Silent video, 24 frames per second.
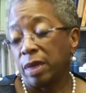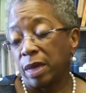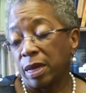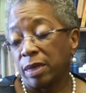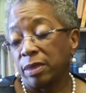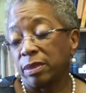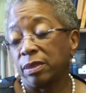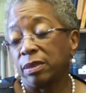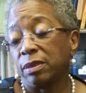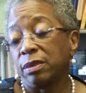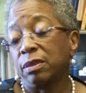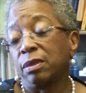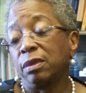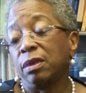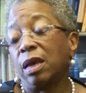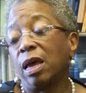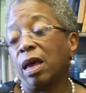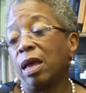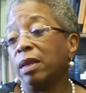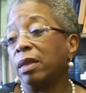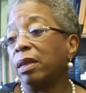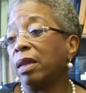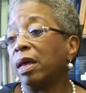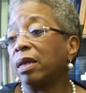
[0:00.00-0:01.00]
Yes,
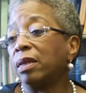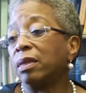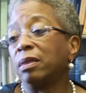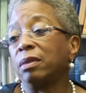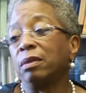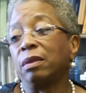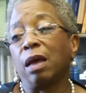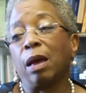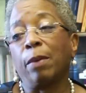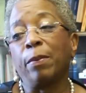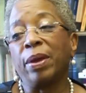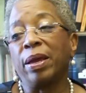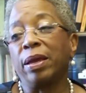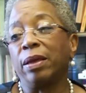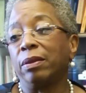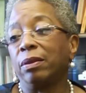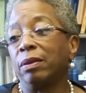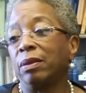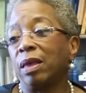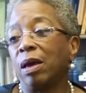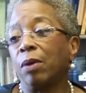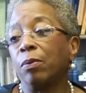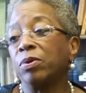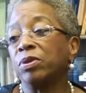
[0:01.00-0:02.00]
and that
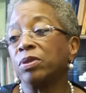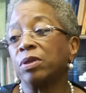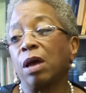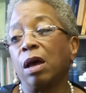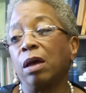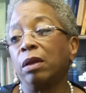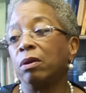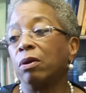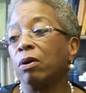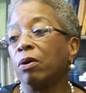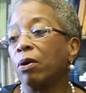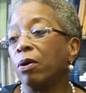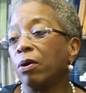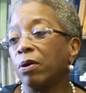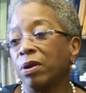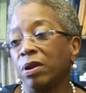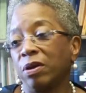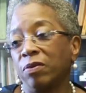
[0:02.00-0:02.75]
was unheard